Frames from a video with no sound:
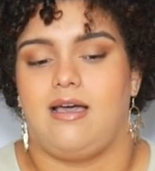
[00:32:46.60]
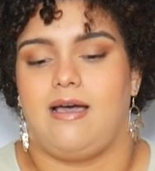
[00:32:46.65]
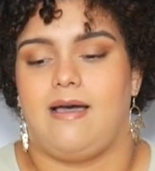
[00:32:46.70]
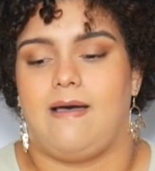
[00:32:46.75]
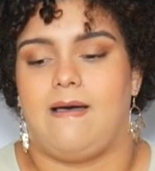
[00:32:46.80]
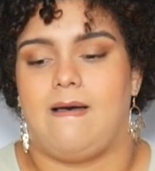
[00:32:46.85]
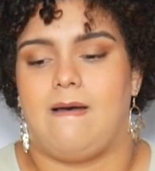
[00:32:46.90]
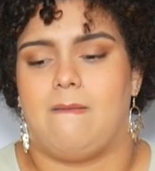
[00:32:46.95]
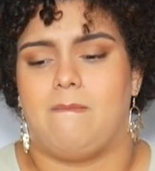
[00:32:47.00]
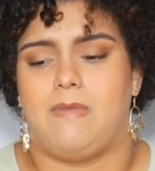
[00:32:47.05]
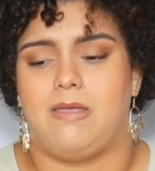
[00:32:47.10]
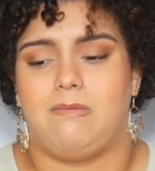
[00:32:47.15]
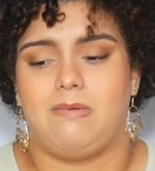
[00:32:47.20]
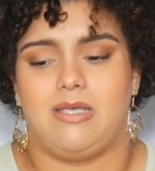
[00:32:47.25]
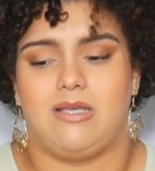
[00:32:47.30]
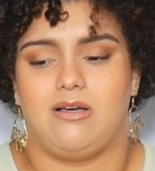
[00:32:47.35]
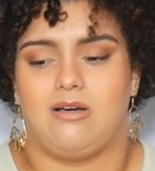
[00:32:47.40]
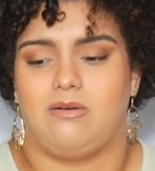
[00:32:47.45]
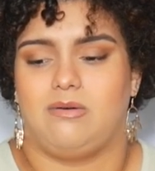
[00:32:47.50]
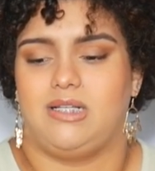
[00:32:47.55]
Um, maybe
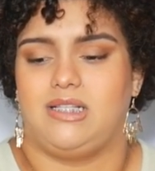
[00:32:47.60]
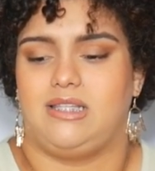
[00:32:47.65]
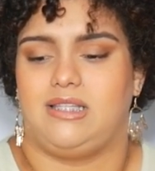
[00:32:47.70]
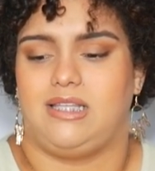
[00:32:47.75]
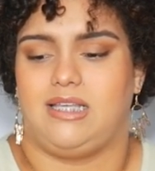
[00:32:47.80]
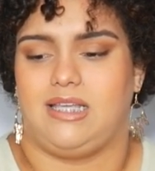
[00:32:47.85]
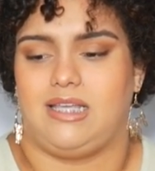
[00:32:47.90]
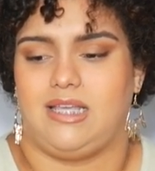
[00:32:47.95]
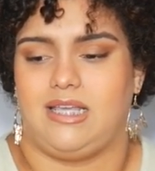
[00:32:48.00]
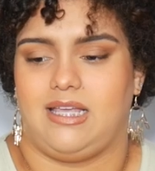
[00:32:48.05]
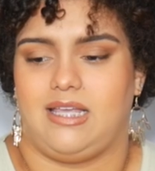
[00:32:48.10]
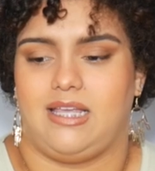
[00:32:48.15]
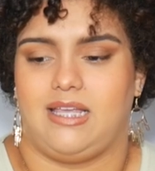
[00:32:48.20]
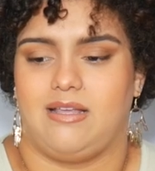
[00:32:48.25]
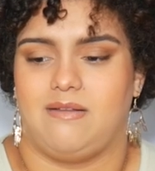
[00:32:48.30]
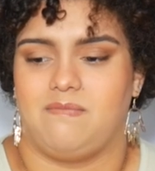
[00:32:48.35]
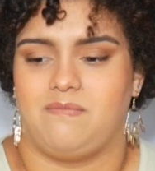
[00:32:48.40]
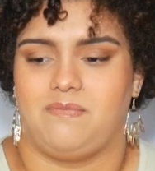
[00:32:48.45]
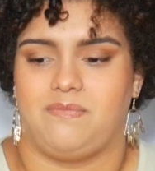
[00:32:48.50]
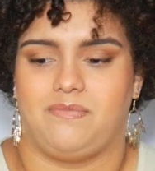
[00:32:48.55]
go with the
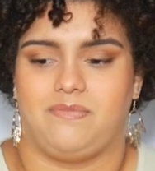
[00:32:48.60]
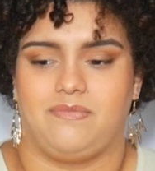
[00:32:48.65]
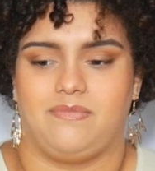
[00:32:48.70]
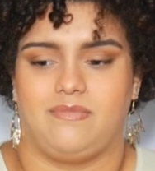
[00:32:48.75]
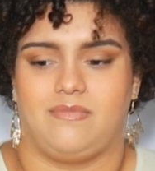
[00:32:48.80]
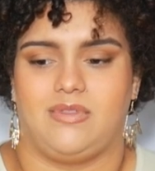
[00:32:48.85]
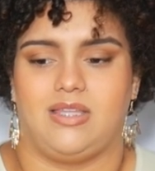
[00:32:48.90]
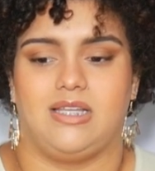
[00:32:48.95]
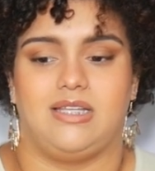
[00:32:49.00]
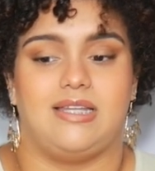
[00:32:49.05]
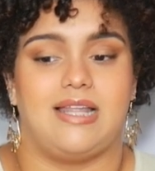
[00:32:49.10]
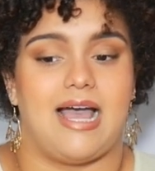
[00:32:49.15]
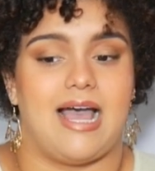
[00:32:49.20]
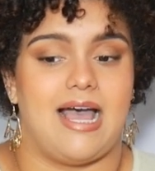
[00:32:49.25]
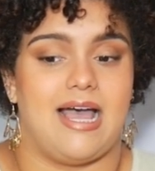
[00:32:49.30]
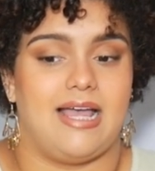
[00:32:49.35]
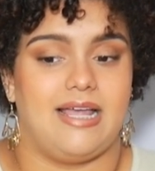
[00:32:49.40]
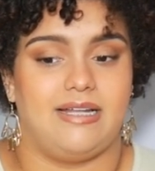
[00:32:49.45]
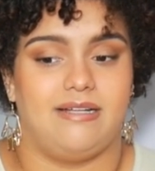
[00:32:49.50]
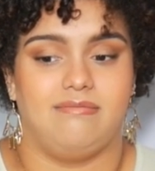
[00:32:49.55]
the
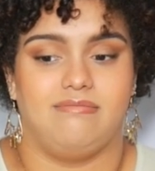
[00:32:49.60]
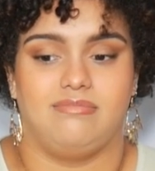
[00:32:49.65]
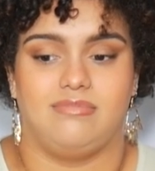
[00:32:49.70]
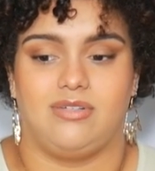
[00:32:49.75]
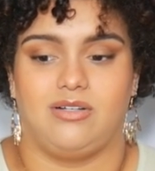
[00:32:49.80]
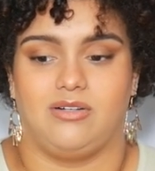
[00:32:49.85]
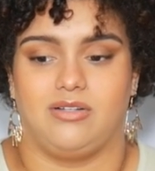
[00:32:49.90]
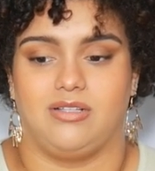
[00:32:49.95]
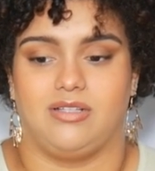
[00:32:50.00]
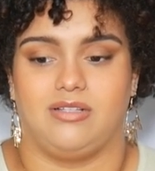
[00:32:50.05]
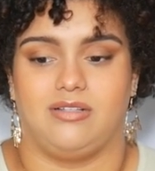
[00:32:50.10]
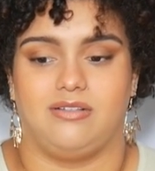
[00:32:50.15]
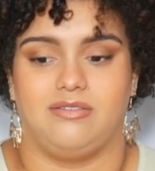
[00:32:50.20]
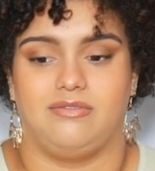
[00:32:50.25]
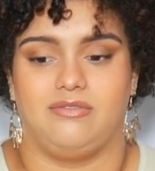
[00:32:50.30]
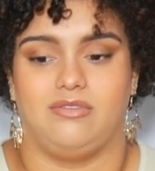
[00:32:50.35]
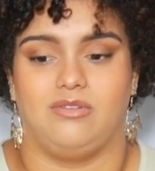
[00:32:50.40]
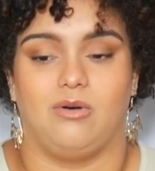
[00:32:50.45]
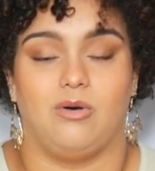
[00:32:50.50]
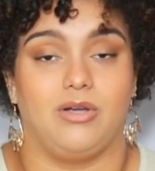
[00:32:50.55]
dad or the
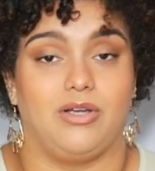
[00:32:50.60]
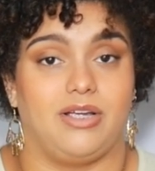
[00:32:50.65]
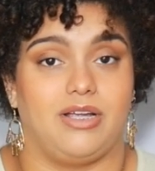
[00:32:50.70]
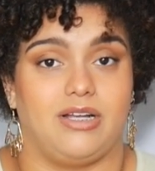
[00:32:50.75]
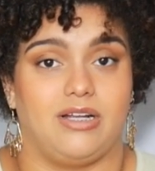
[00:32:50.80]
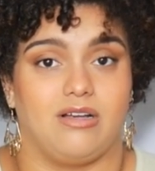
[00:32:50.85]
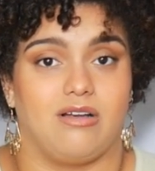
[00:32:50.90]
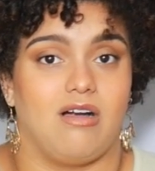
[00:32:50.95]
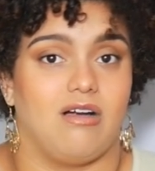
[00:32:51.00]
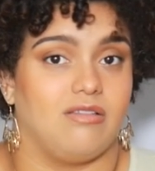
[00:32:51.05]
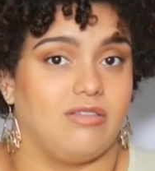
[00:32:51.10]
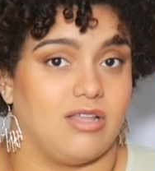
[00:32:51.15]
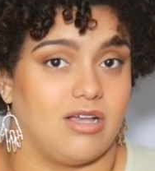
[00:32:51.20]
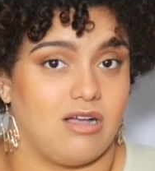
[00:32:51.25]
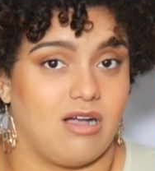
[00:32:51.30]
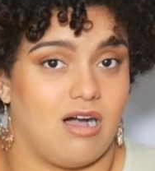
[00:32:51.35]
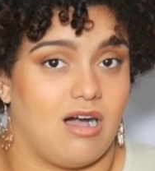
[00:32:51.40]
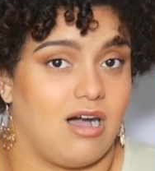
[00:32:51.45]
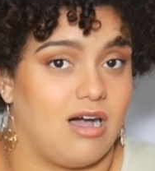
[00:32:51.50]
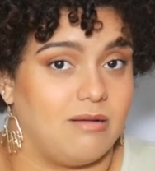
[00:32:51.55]
lawyer and the,
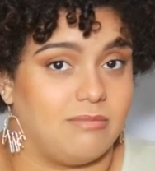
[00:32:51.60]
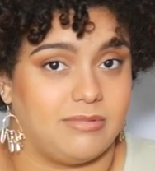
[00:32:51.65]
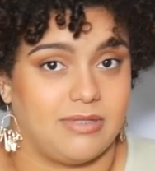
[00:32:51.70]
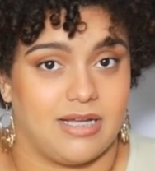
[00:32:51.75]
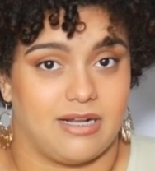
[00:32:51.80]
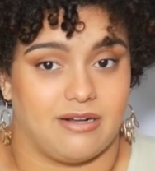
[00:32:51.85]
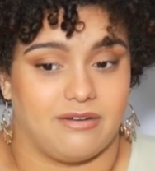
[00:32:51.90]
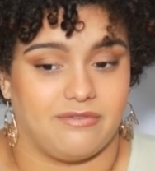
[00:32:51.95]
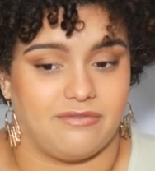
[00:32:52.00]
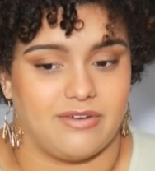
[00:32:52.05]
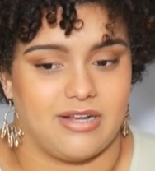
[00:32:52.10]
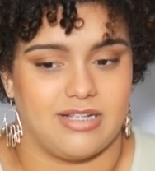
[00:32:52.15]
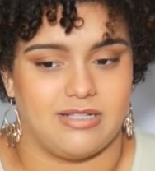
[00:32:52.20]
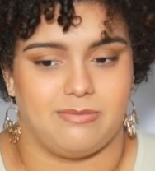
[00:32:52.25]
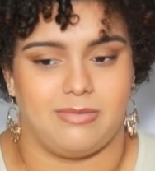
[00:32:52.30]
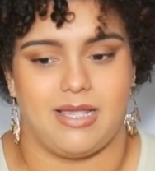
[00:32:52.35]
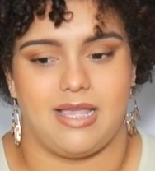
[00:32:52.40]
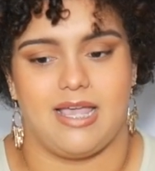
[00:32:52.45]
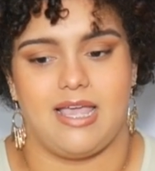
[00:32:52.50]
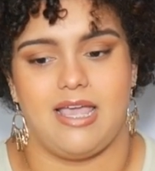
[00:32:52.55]
cop that are friends.
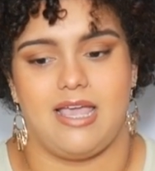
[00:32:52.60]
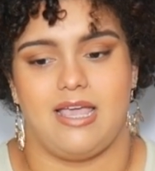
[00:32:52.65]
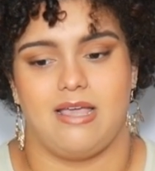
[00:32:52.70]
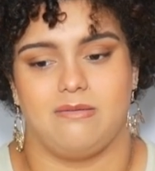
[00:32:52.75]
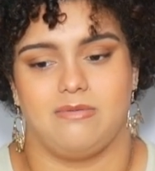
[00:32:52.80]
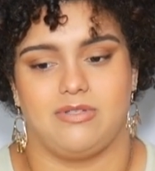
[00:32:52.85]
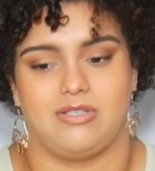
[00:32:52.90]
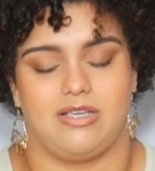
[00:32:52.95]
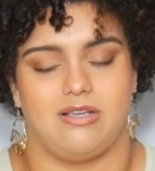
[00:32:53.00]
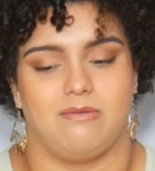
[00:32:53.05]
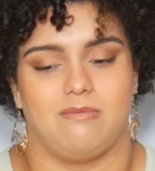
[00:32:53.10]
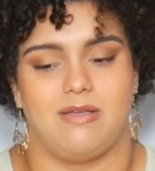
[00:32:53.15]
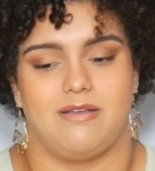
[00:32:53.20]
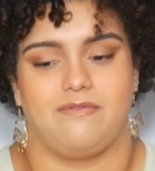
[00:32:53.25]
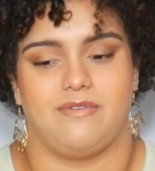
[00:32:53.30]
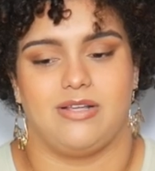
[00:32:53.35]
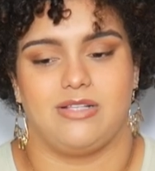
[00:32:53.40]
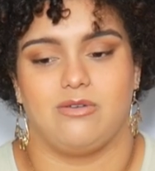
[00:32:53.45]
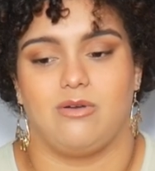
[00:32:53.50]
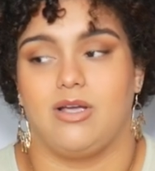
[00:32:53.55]
But hey, I'm just here with my
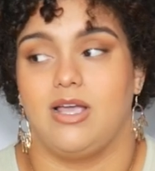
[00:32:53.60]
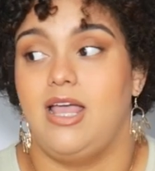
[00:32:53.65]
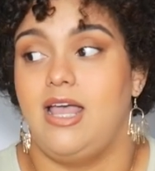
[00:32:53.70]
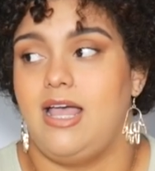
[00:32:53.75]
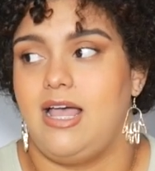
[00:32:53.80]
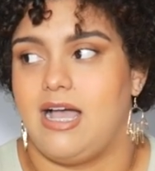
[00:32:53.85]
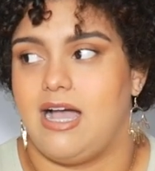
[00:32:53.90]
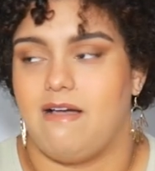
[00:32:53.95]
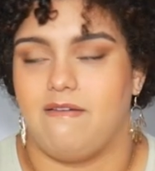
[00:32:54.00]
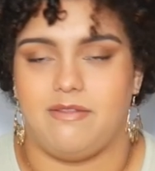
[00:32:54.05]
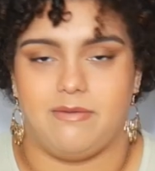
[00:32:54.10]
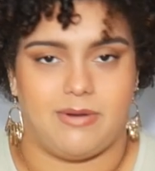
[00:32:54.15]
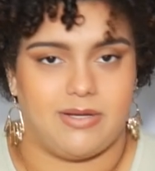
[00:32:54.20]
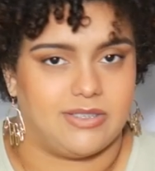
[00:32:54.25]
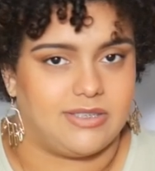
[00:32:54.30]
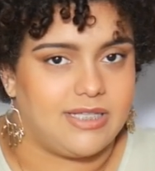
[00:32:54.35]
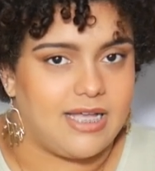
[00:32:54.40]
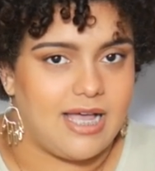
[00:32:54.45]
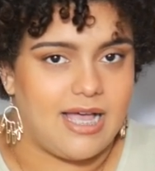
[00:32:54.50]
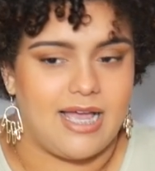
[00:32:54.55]
friends or have them
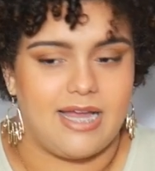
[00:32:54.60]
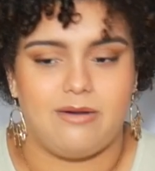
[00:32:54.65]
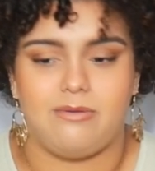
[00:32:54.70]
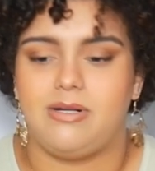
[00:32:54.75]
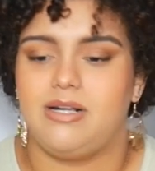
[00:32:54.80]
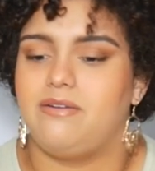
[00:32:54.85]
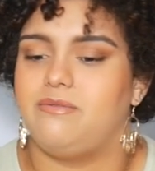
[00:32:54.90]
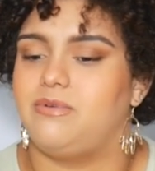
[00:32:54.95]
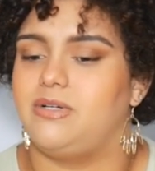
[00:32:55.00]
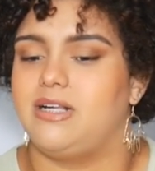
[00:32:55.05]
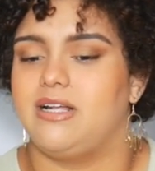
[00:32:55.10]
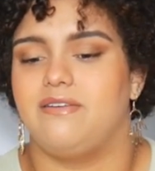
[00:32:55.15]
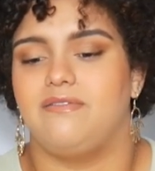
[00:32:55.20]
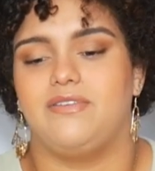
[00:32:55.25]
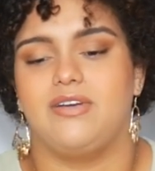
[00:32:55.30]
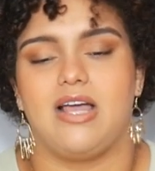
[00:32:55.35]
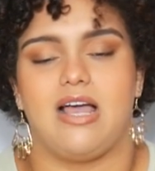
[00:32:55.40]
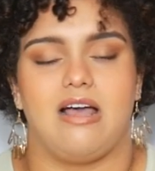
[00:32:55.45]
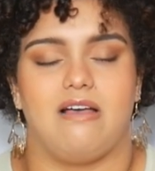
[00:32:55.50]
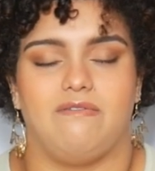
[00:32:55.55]
outside, what,
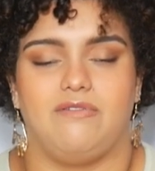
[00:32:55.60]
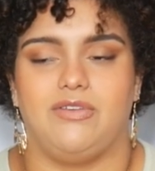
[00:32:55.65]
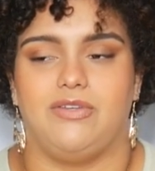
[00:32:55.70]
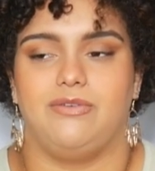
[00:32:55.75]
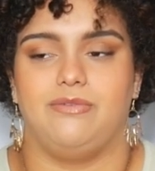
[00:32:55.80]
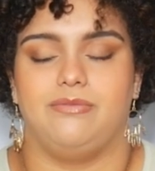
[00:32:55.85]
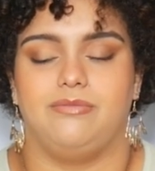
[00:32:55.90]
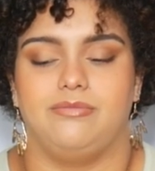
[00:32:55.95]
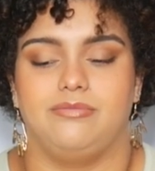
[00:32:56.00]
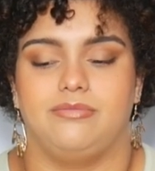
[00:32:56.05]
whatever have you.